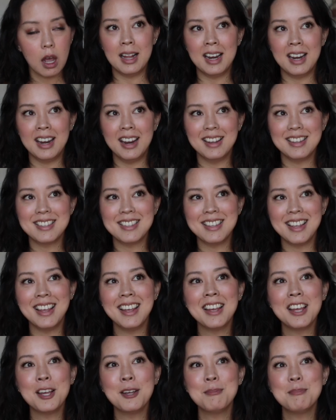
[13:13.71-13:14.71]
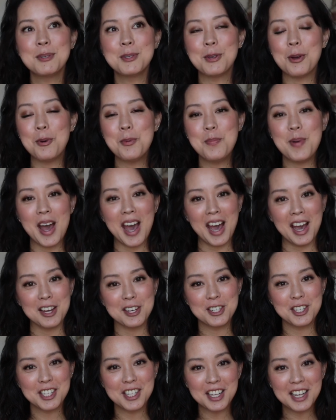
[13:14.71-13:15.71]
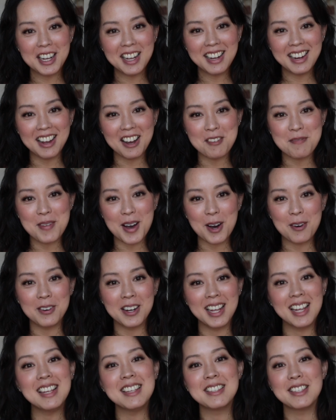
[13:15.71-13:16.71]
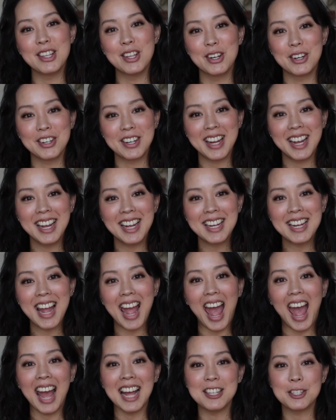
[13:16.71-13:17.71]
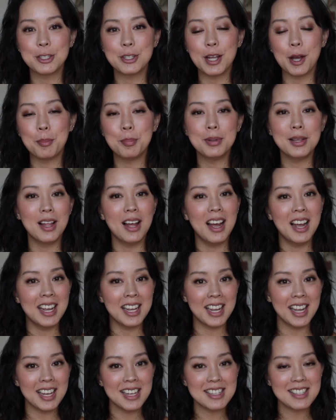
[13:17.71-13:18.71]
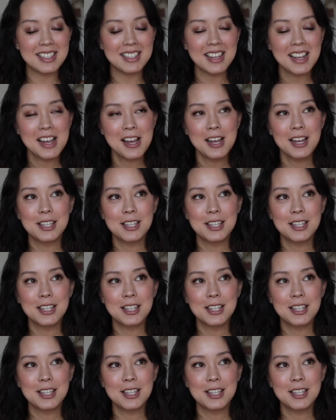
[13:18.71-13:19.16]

and seeing him so passionate about what he's learning and applying it